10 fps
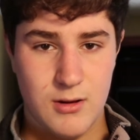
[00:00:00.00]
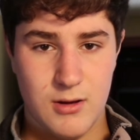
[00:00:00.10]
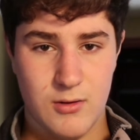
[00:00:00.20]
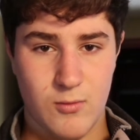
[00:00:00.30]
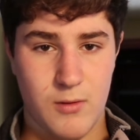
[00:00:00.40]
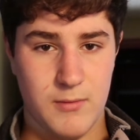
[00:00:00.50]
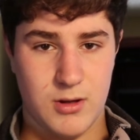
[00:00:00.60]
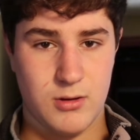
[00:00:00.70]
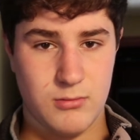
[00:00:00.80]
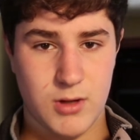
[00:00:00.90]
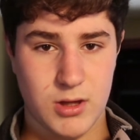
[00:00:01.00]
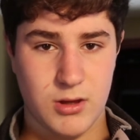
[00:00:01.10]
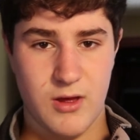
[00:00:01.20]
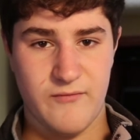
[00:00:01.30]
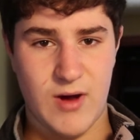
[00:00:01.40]
and want me to
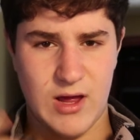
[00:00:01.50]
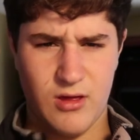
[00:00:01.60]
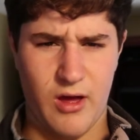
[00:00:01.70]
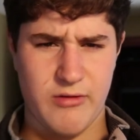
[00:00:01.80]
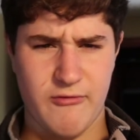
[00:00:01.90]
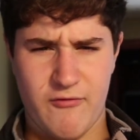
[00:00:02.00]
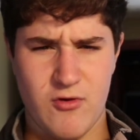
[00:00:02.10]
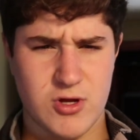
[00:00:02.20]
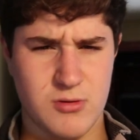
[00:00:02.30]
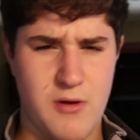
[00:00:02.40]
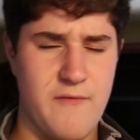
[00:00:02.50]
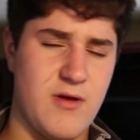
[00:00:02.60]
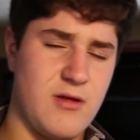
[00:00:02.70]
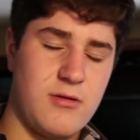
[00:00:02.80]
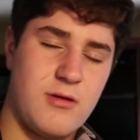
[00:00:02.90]
just give my thoughts for future
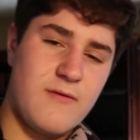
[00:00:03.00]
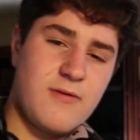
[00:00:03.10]
movies, give